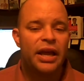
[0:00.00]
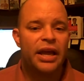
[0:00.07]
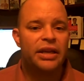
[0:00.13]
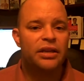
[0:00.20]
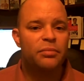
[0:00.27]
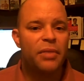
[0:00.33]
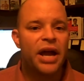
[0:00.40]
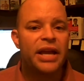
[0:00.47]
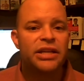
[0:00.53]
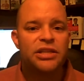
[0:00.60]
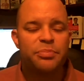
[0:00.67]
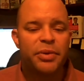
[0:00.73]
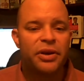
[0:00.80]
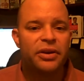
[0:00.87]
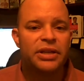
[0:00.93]
And in my
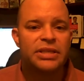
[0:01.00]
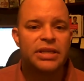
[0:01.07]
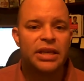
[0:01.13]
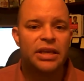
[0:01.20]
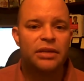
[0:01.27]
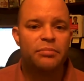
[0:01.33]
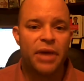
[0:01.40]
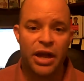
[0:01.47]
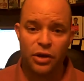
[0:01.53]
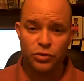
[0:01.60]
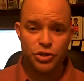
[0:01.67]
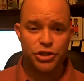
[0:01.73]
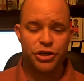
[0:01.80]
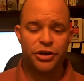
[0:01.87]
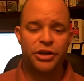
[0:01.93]
experience, in my
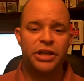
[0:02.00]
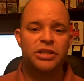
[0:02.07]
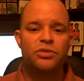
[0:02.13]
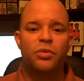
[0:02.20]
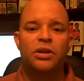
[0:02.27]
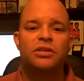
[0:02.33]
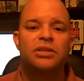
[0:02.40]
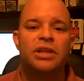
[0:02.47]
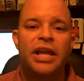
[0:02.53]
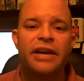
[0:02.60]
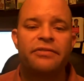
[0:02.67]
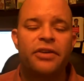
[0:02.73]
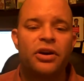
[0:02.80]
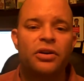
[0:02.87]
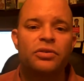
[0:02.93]
own journey as well as a
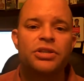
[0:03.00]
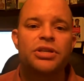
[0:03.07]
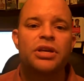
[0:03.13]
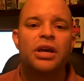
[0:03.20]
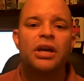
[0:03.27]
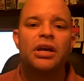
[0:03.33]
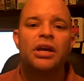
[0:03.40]
life coach,